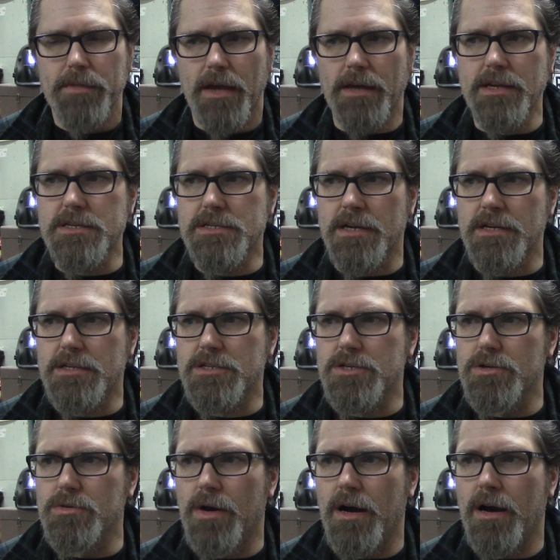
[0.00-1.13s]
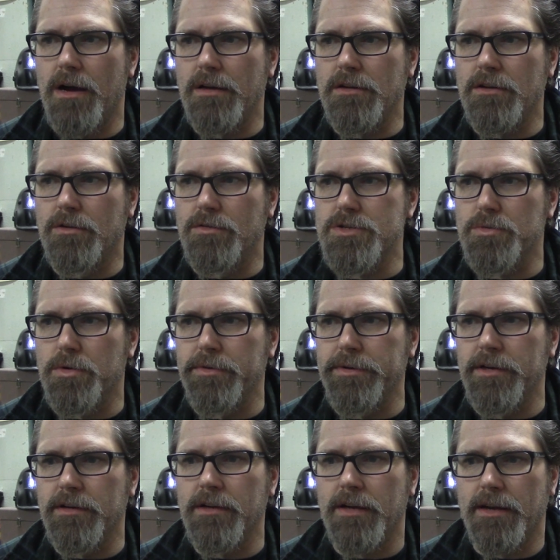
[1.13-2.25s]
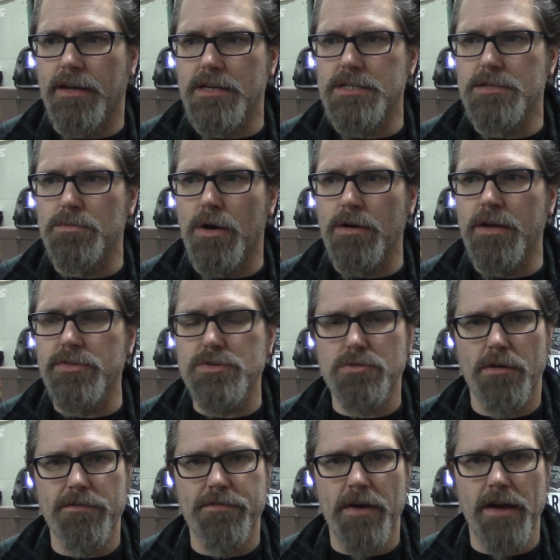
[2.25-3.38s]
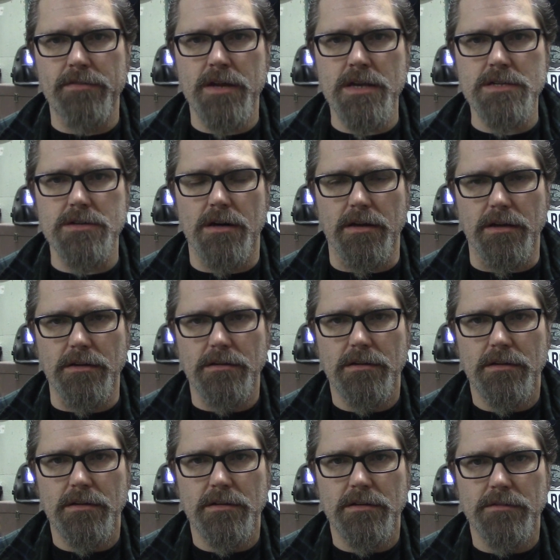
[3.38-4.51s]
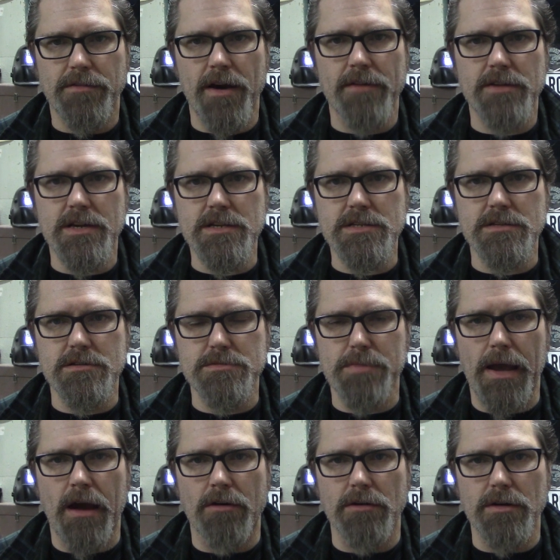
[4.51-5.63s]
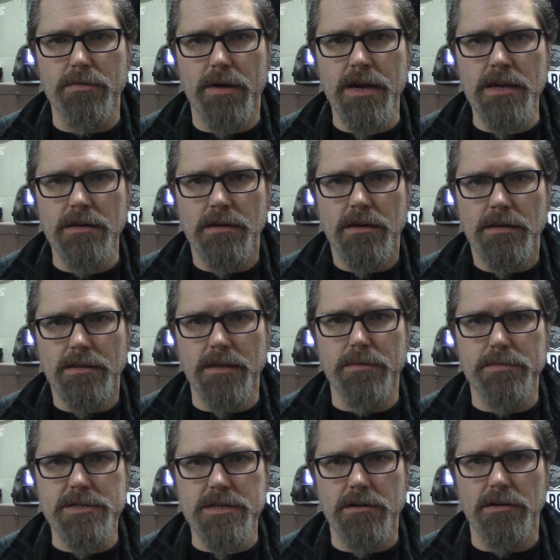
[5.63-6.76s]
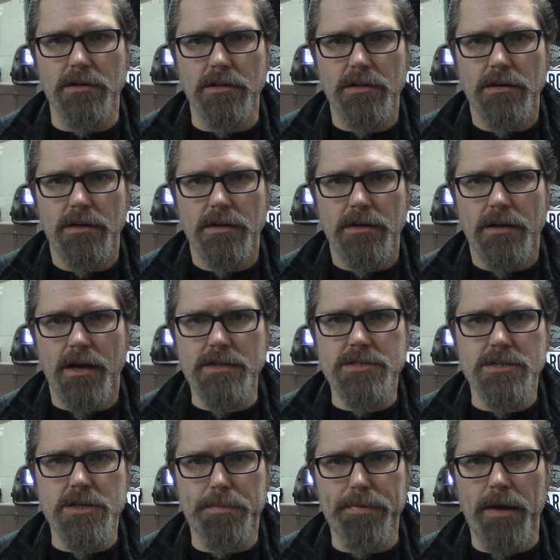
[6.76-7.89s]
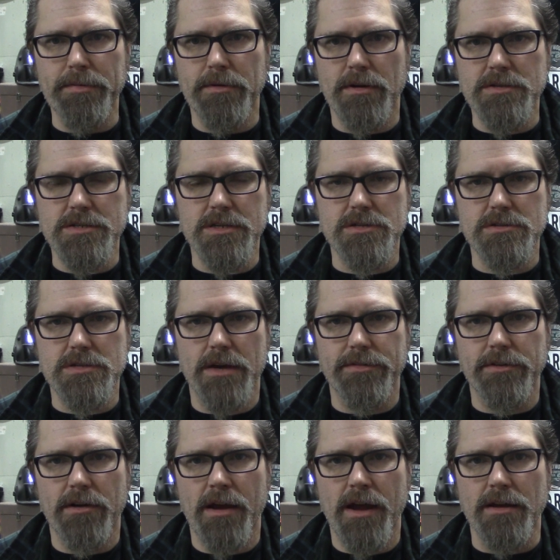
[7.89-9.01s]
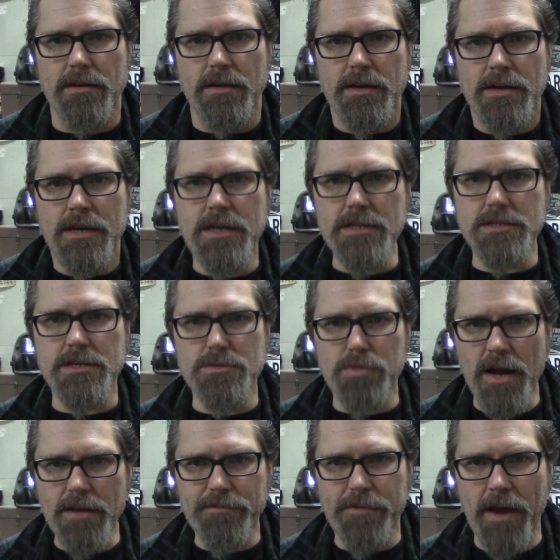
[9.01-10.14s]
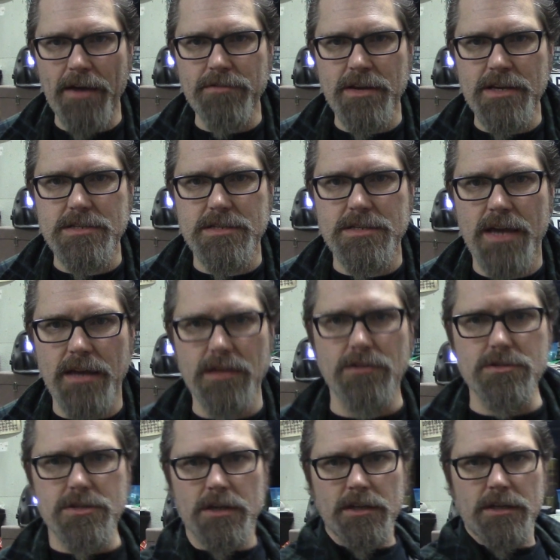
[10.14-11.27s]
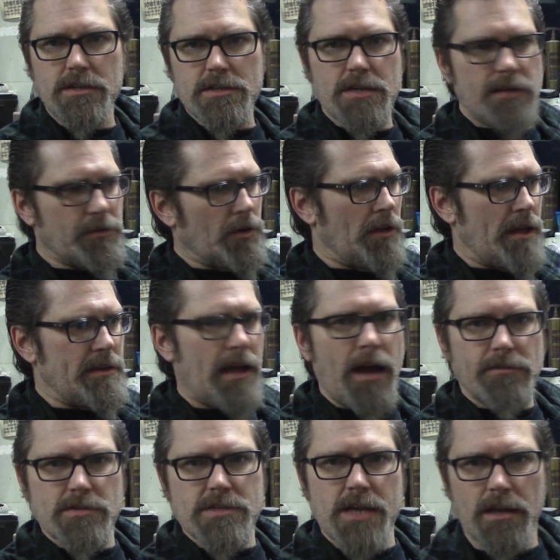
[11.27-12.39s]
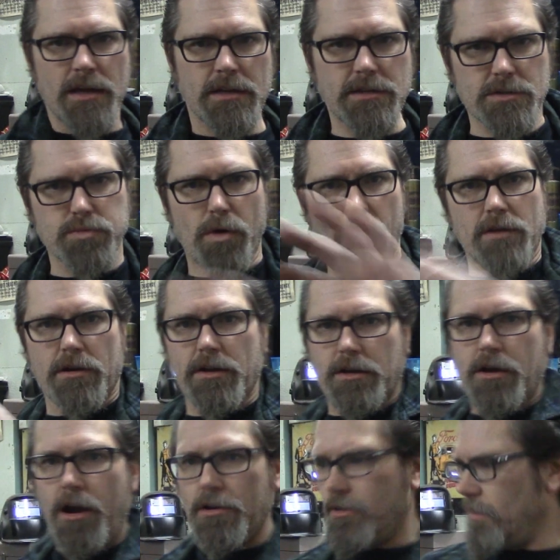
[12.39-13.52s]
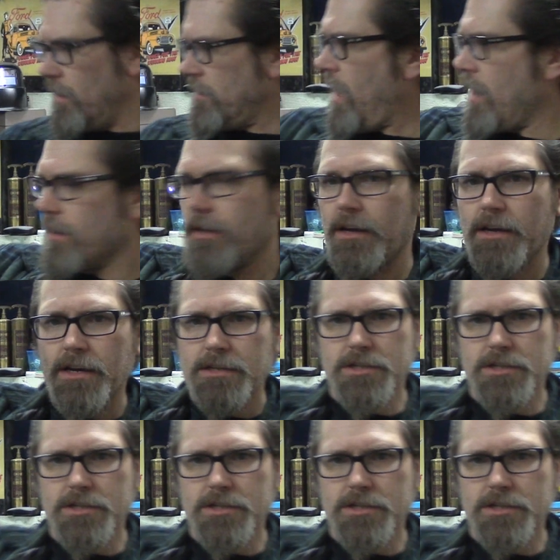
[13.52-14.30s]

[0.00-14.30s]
And he's like, so, you know, so what are we looking at? And I said, well, give us around 5 days on it. 5 days, here's my hourly rate. Then the material. I said, you're probably around 6 or 7 grand. He says, what? 5 days to sand? He goes, you just have to go like that. The sand, just walk around the car and go like that.